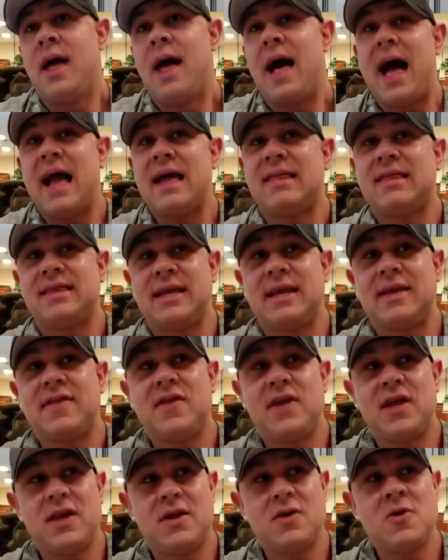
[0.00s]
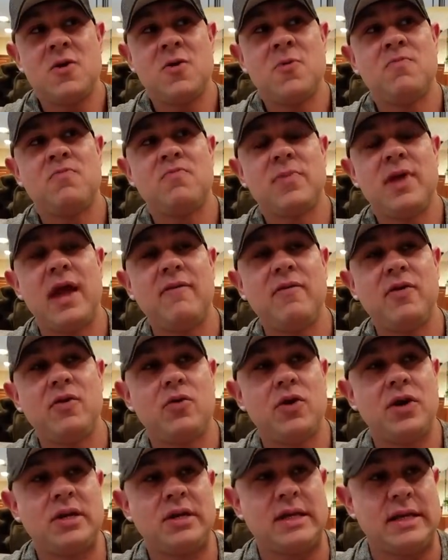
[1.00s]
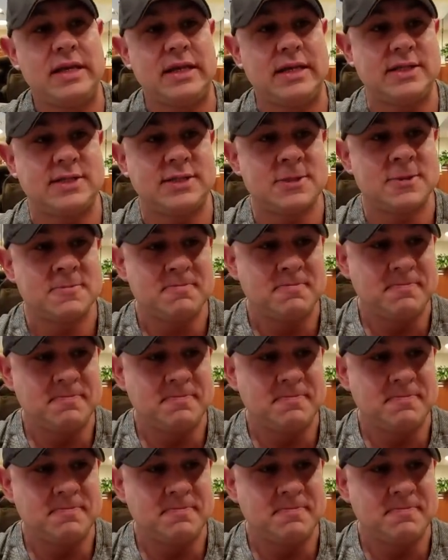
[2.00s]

I think that everyone needs